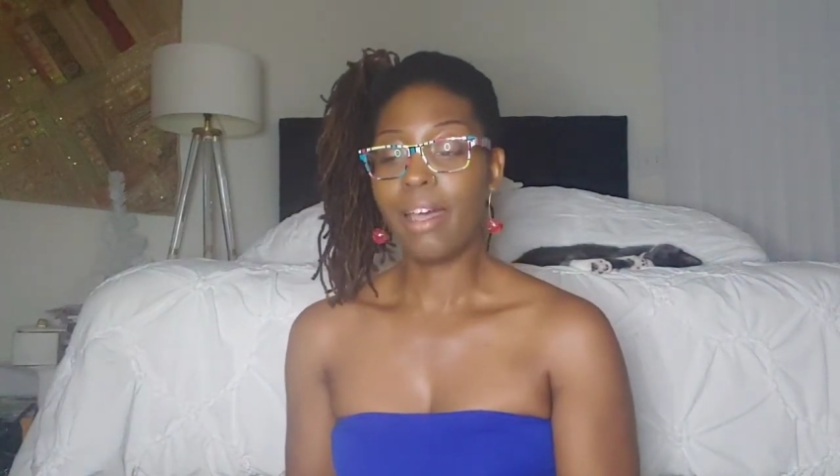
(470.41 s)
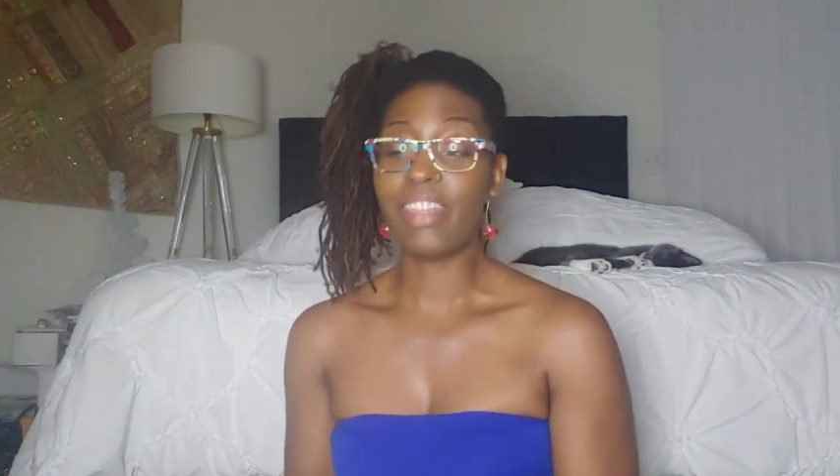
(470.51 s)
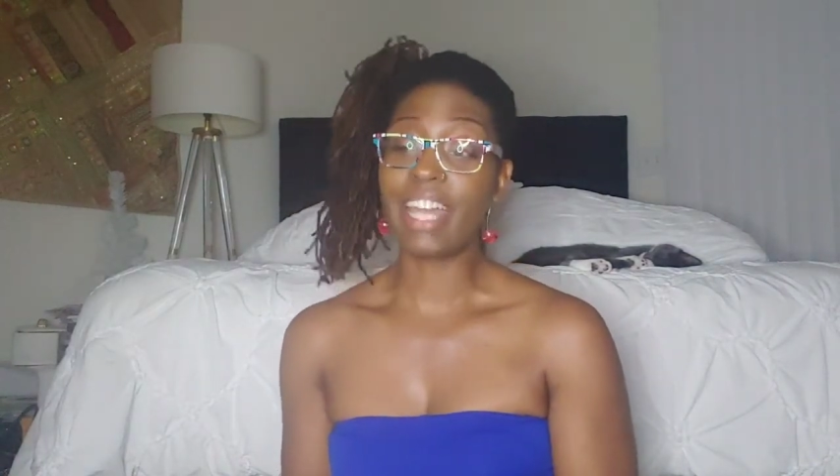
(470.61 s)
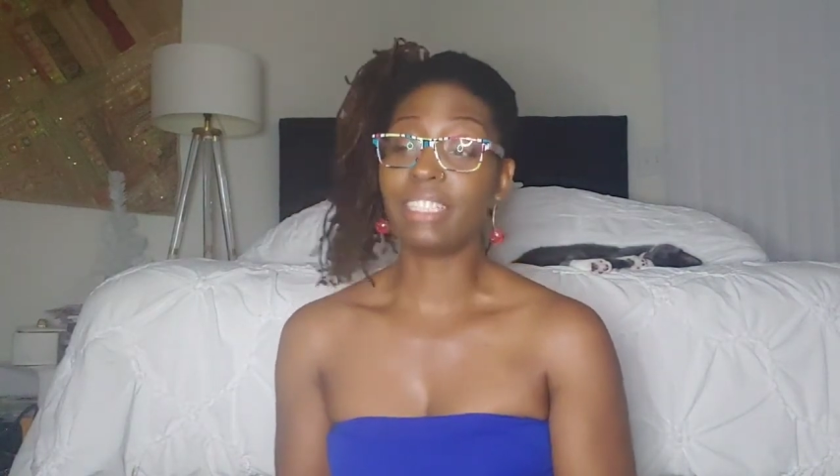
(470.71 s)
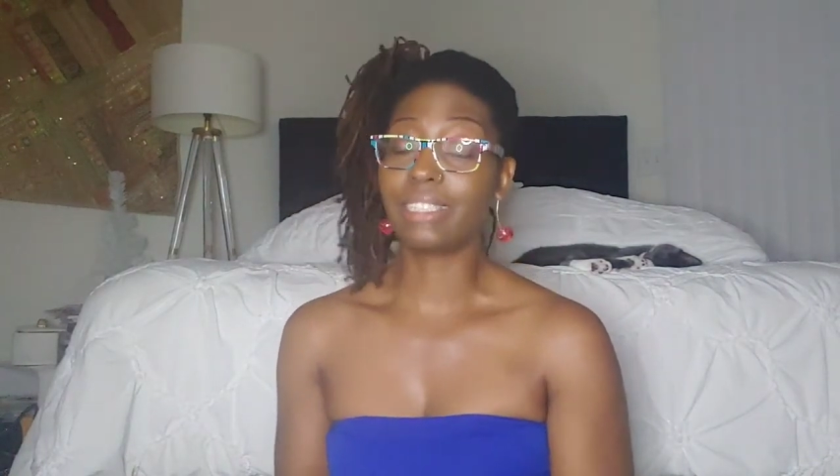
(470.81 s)

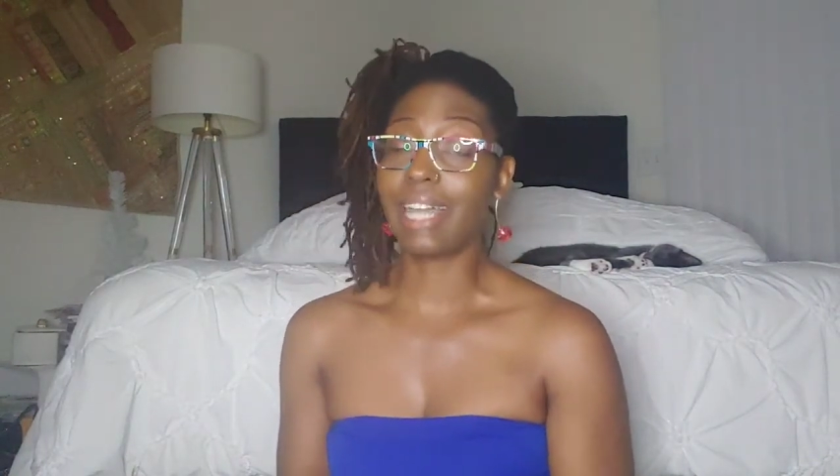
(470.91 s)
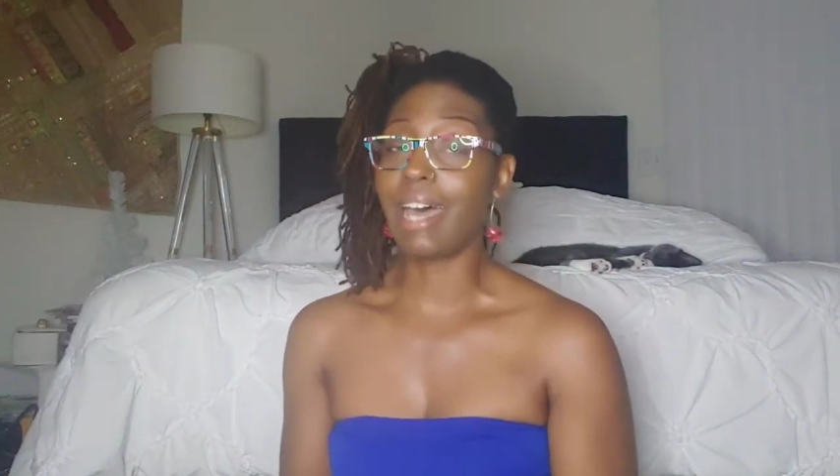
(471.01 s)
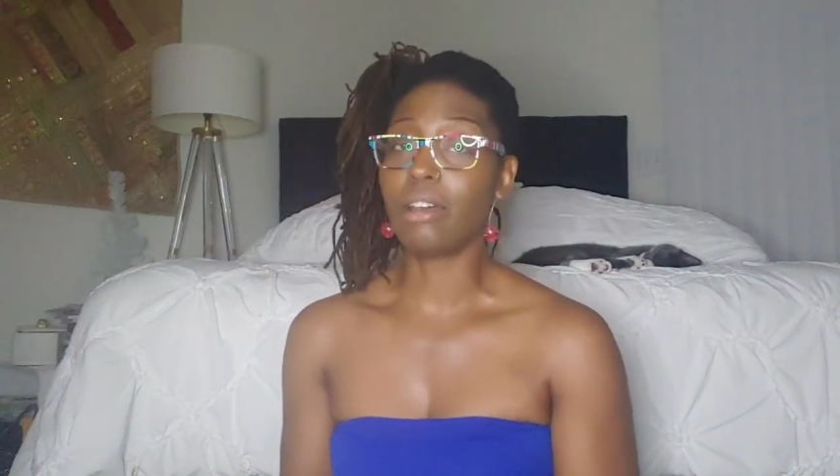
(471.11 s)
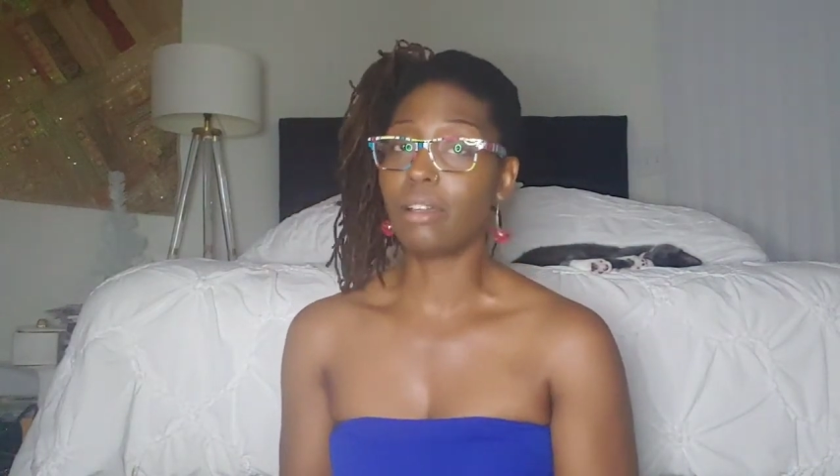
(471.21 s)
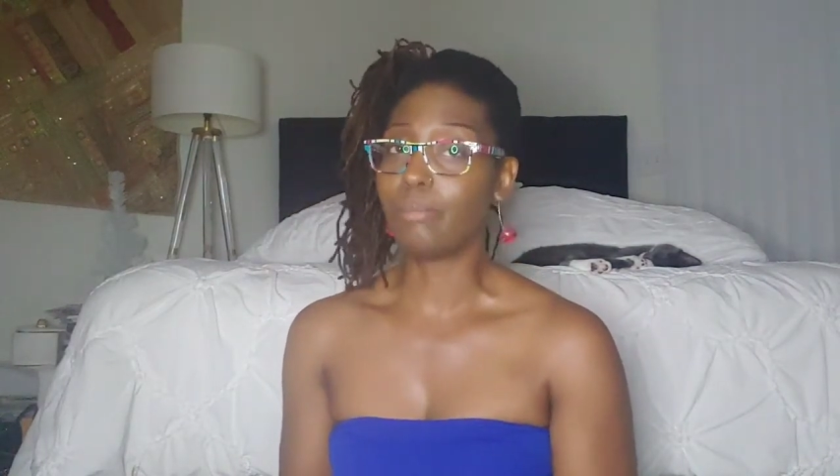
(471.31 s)
that is
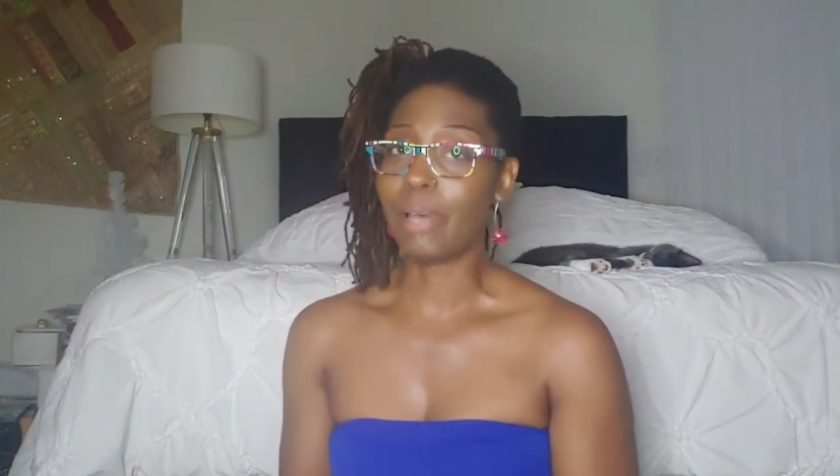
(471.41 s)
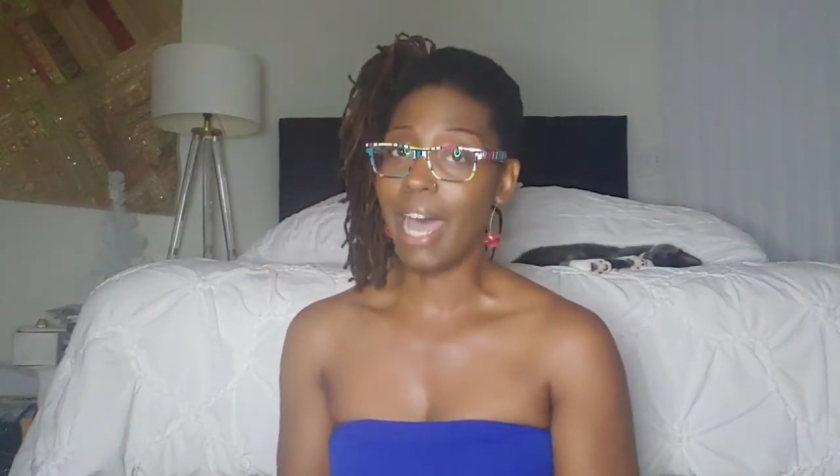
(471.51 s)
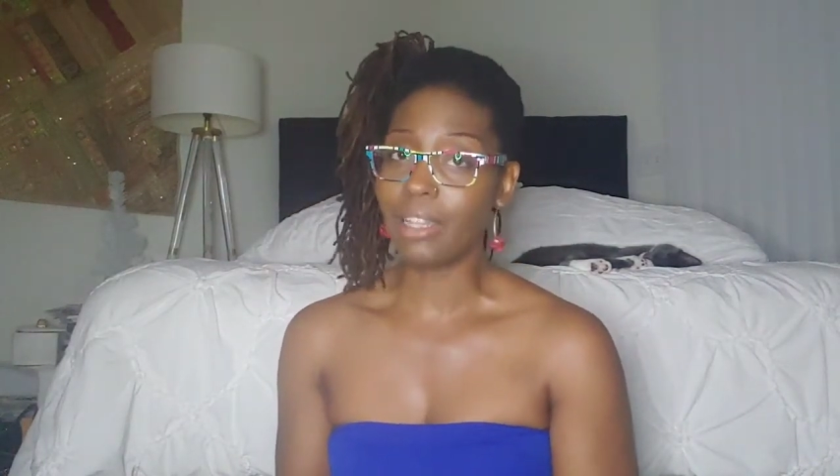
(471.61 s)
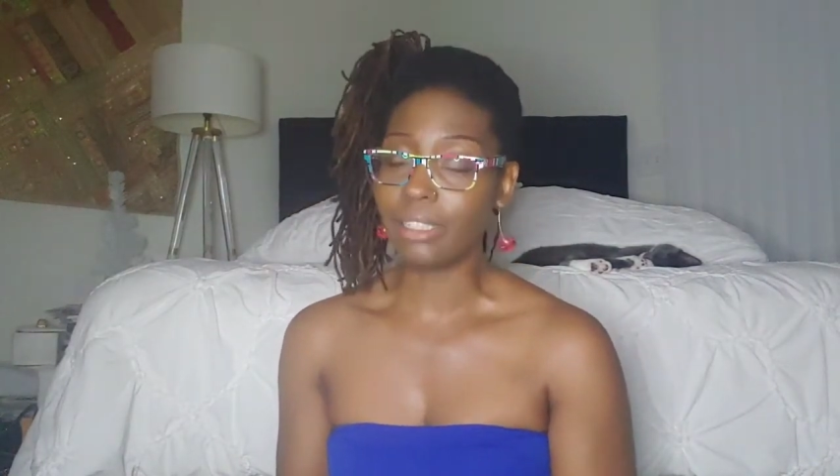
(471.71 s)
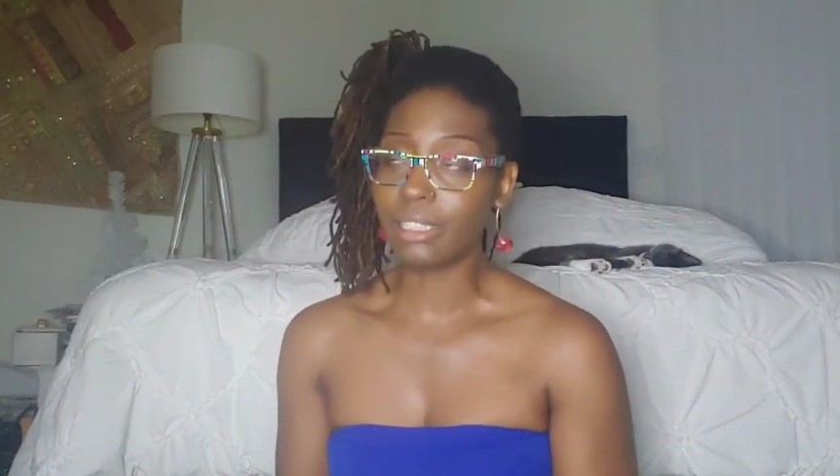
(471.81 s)
that
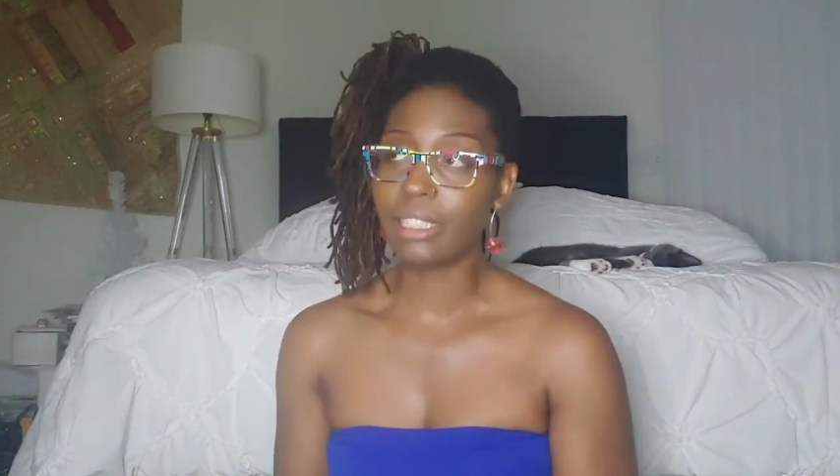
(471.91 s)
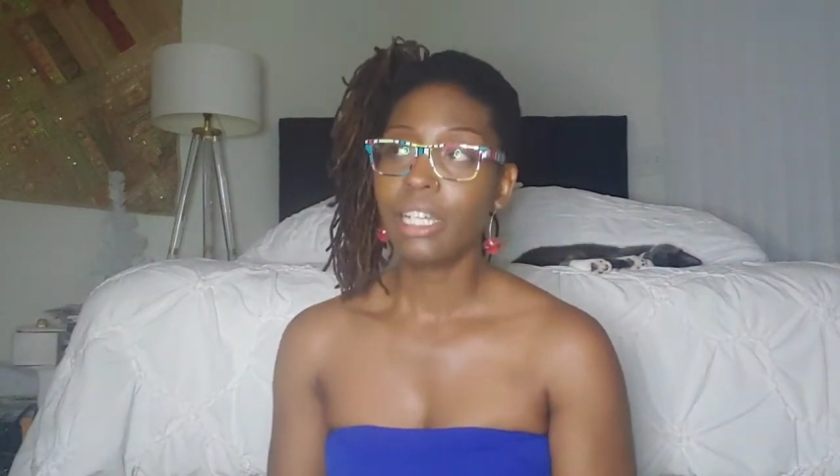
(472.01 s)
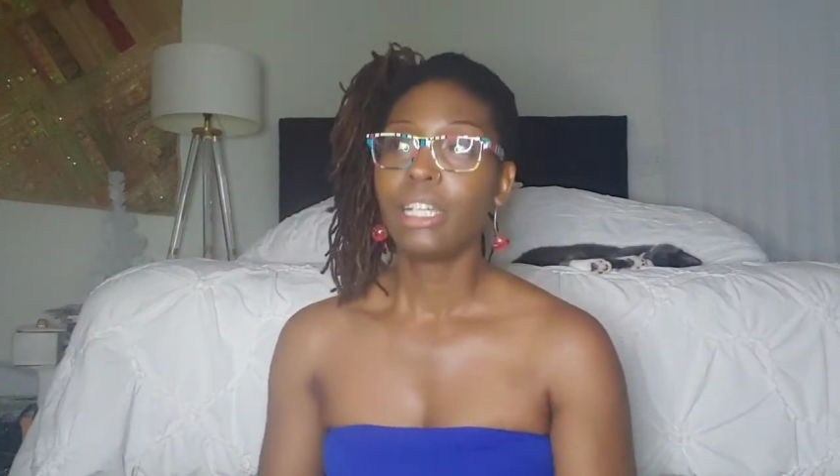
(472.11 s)
unbalanced,